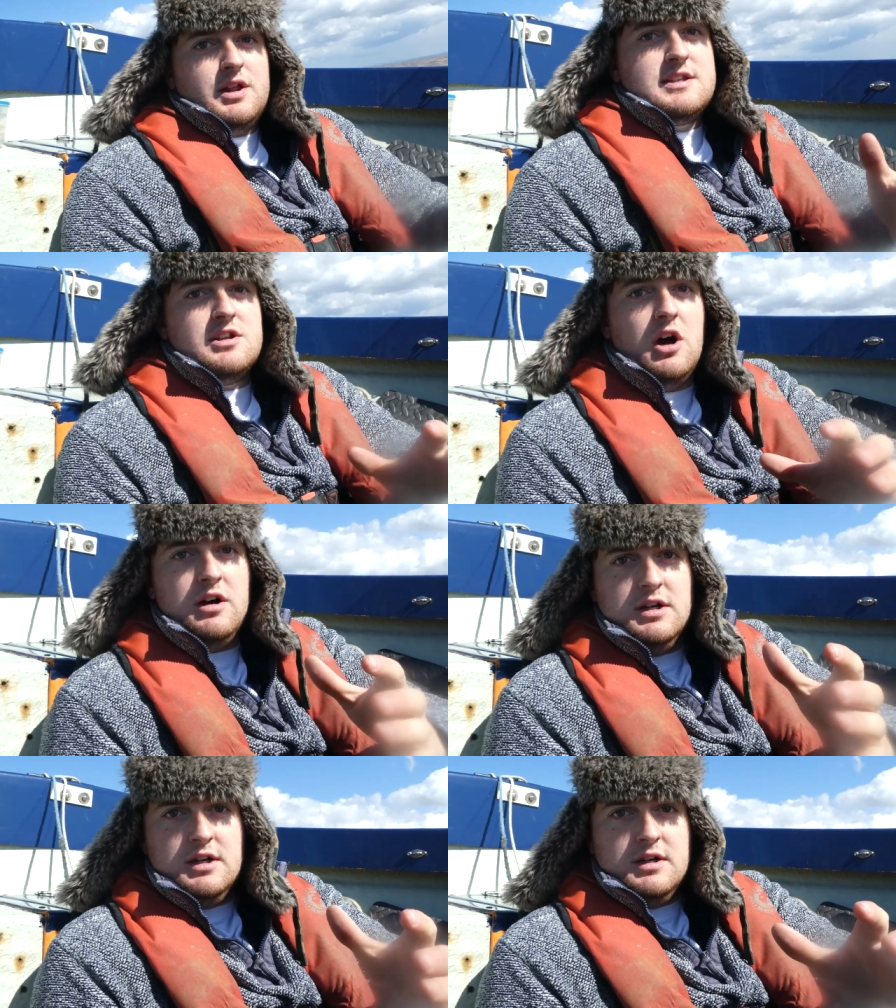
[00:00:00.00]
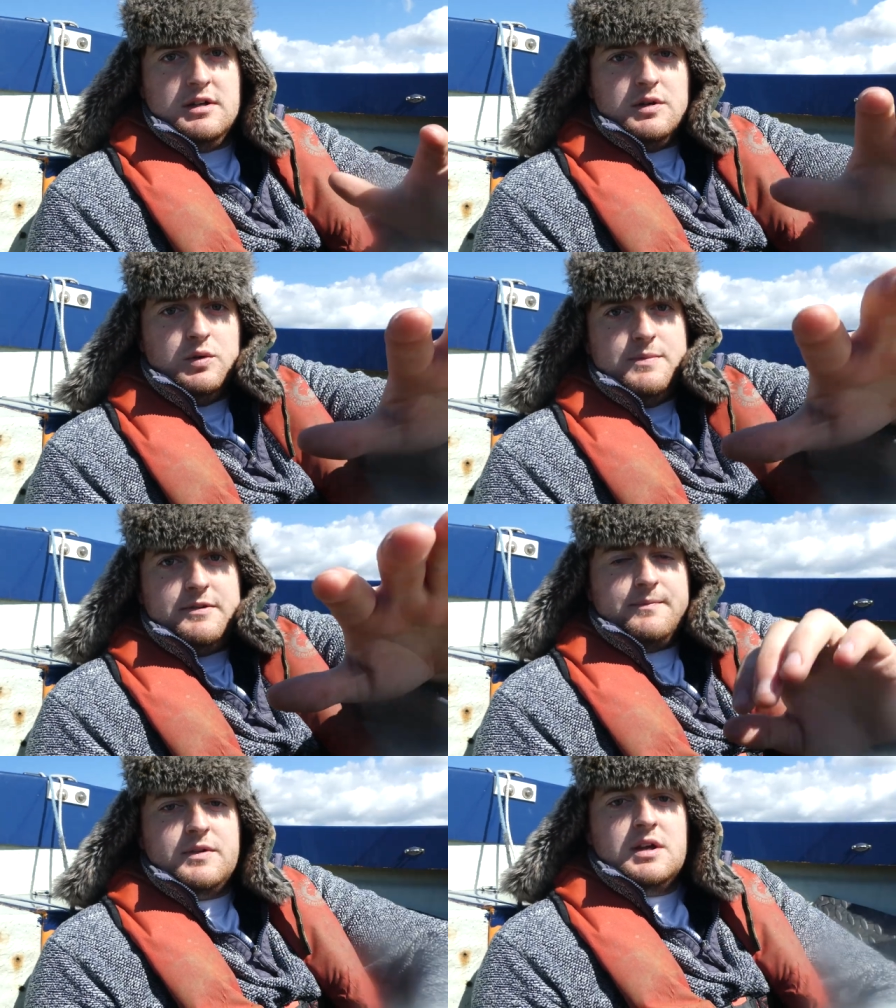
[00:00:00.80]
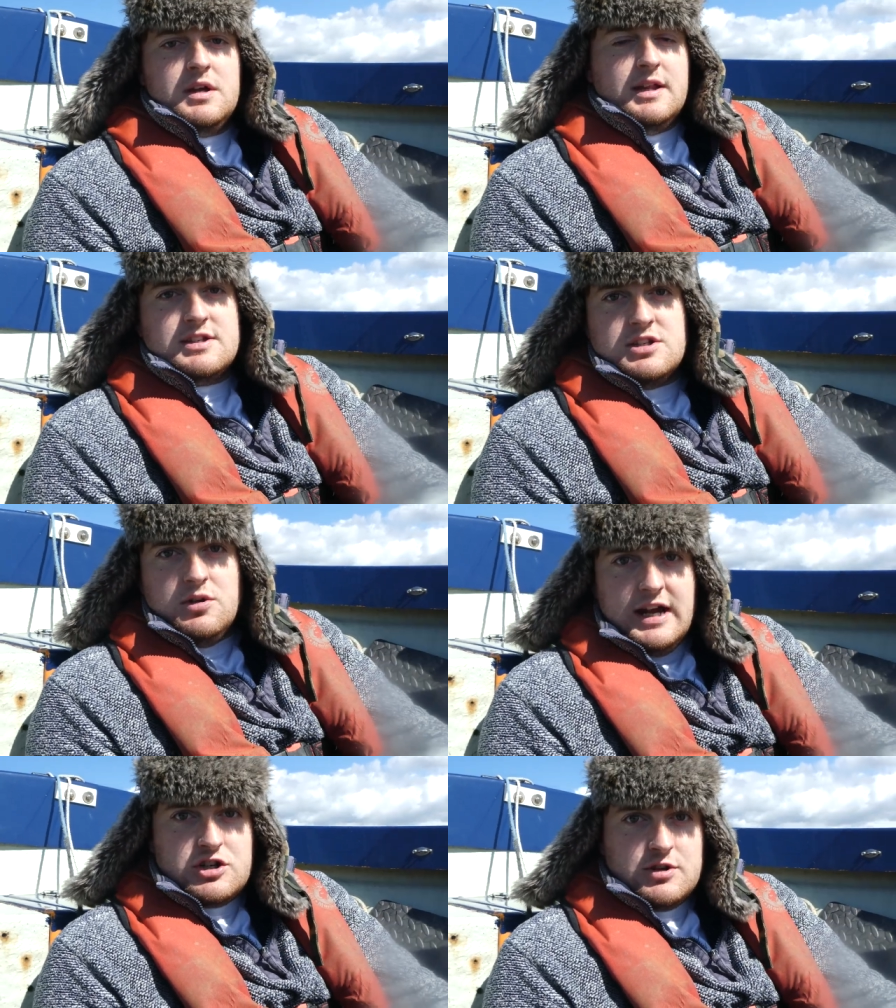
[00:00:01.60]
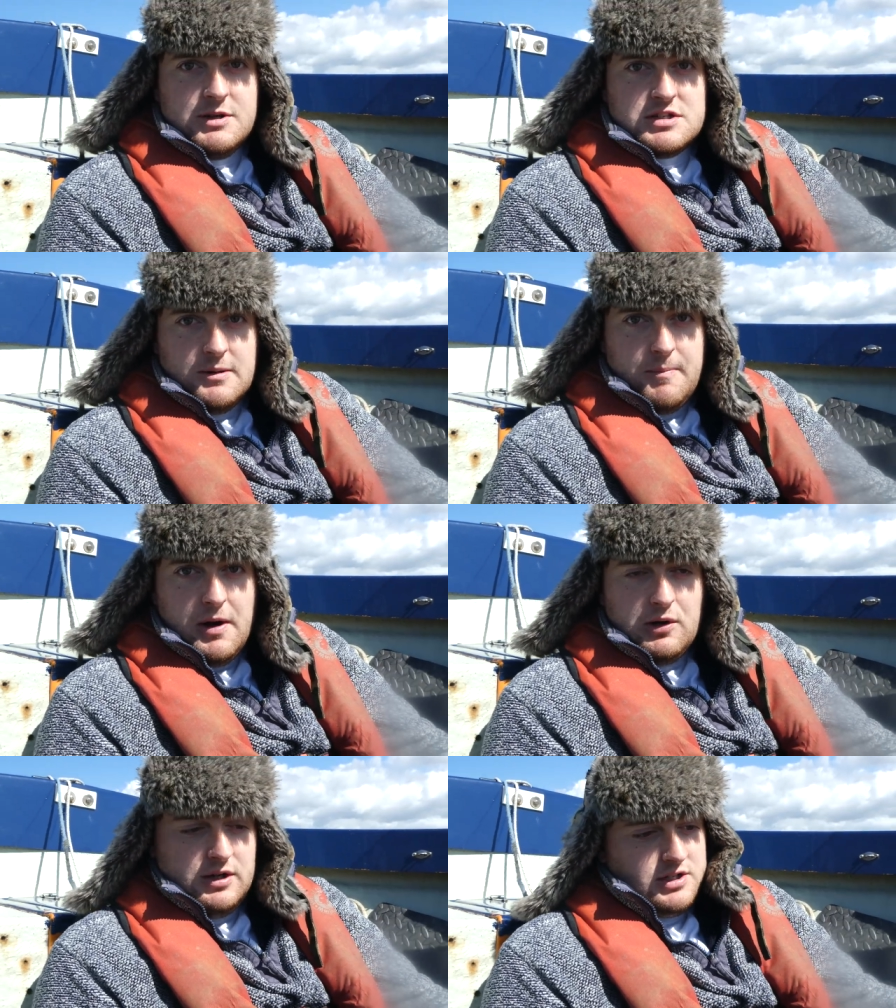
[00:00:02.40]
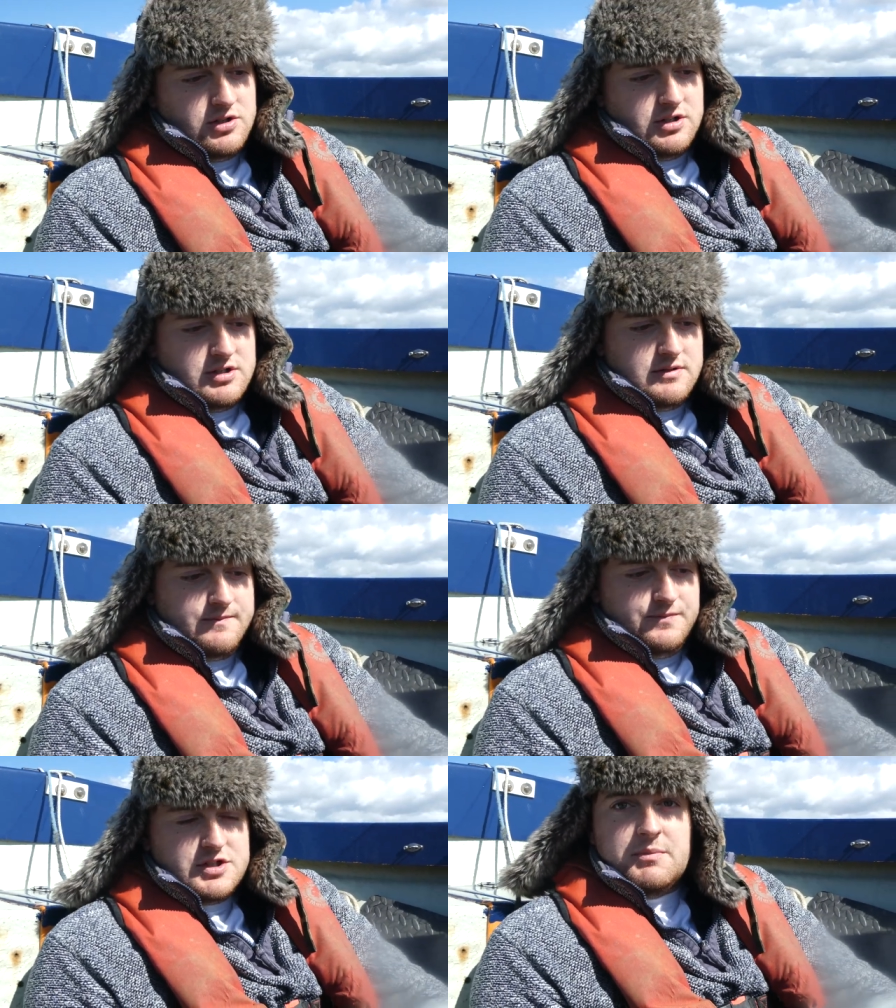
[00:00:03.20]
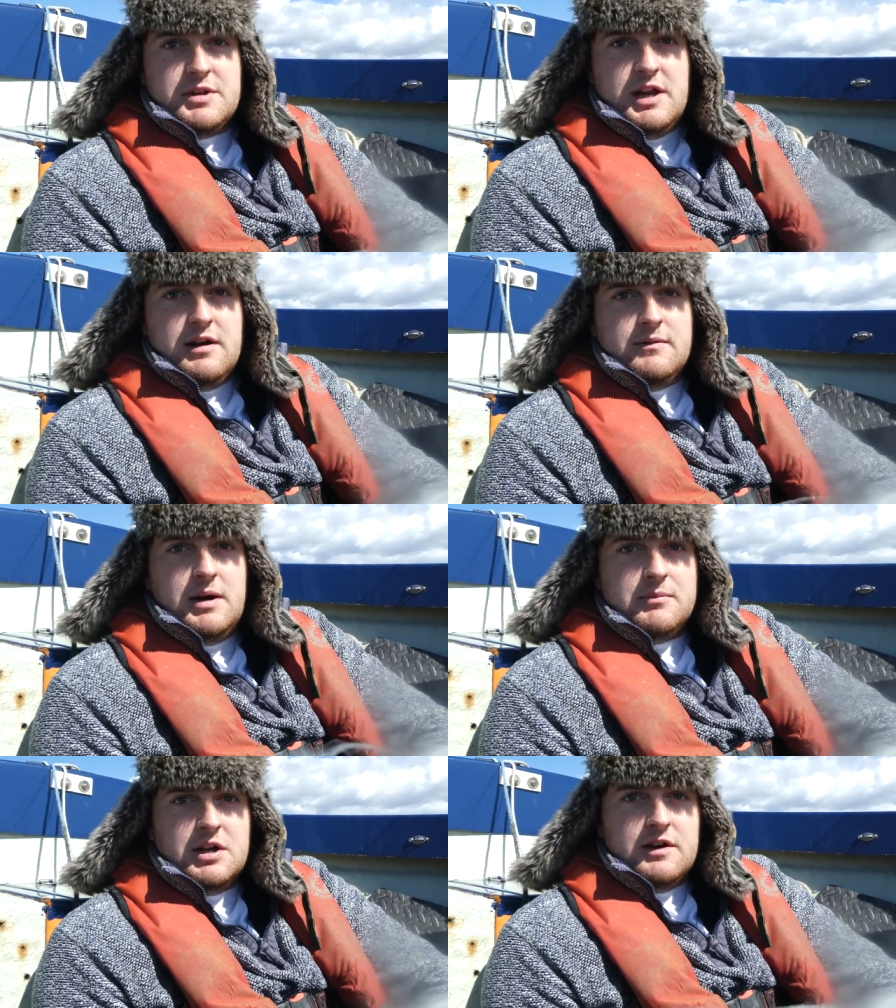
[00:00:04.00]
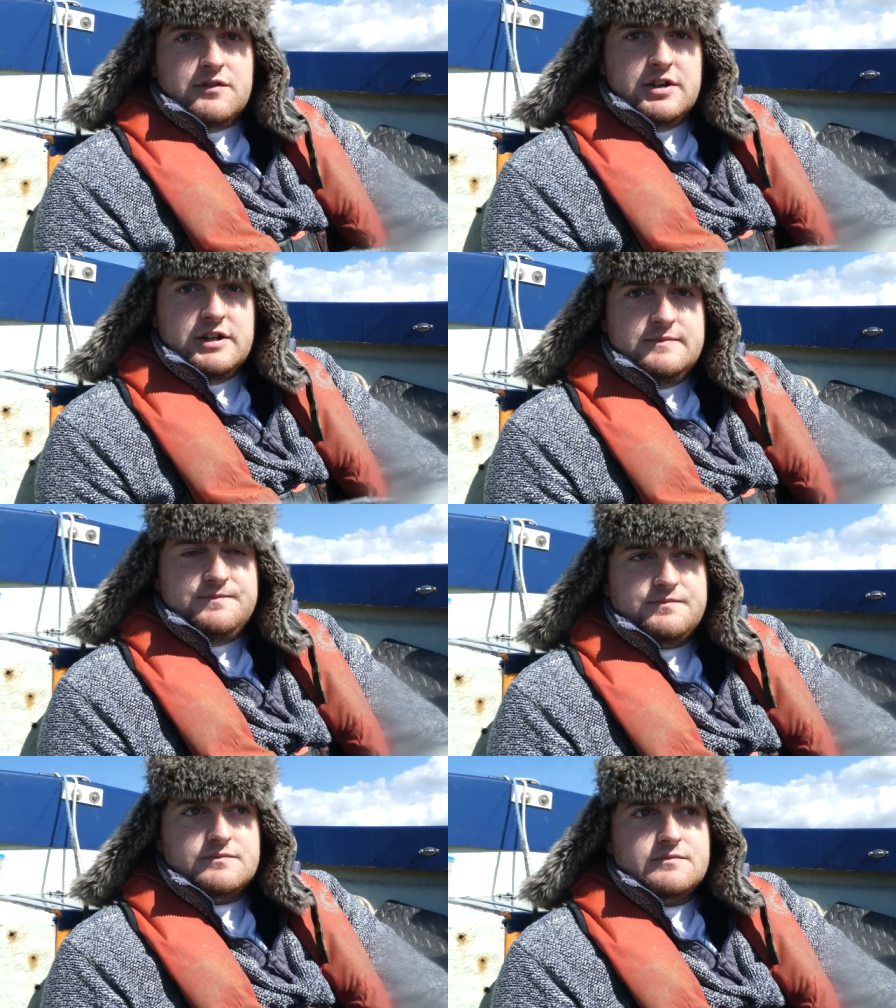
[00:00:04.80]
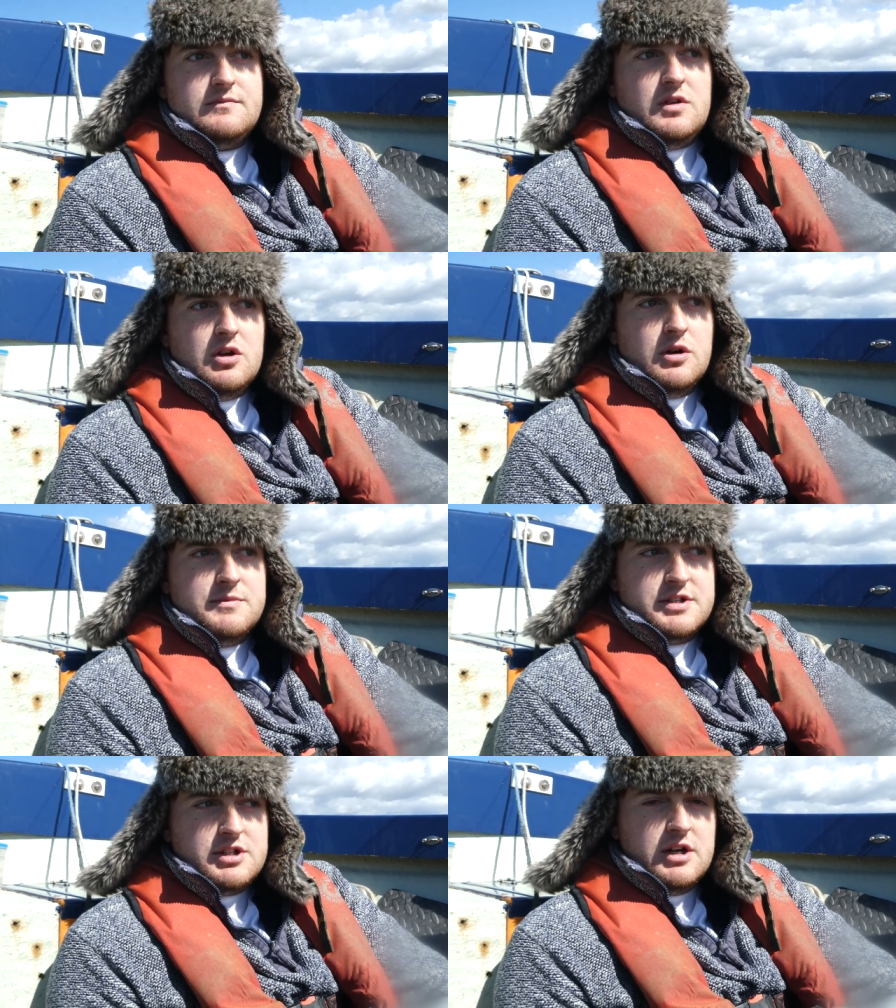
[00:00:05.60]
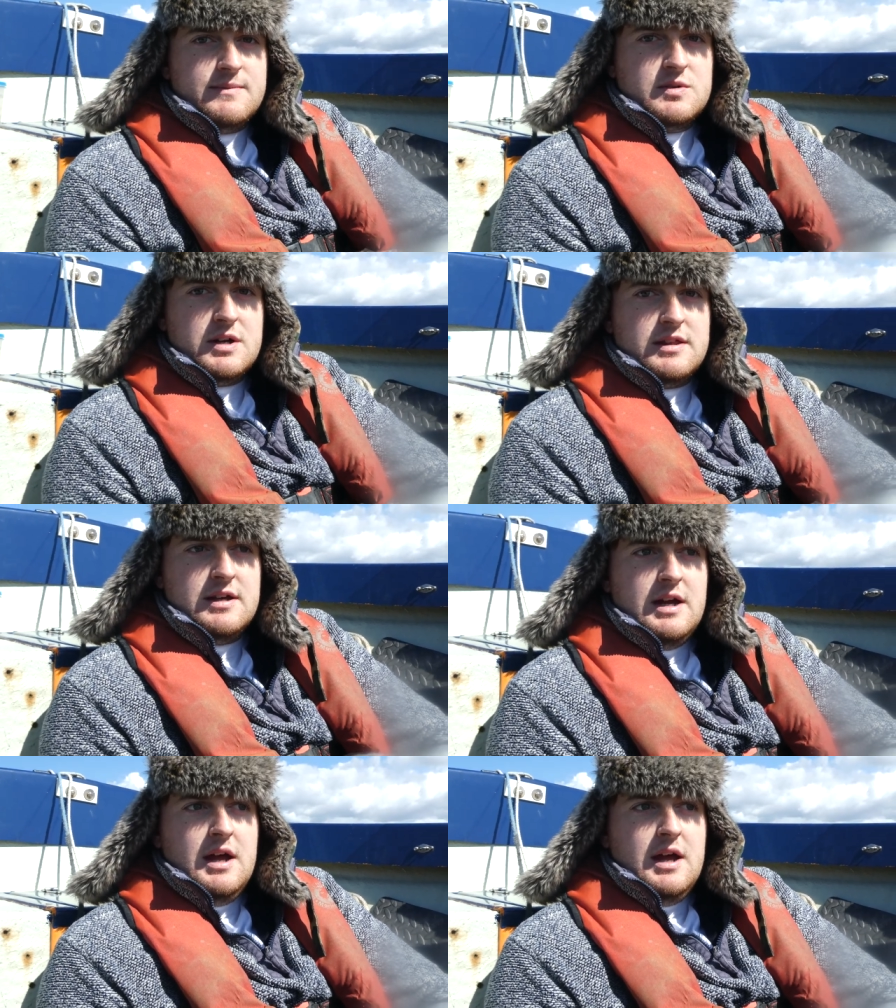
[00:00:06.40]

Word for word: know, that's not, oops, that's no detriment to the boat. It's just something I'm, I'm going to have to come to terms with.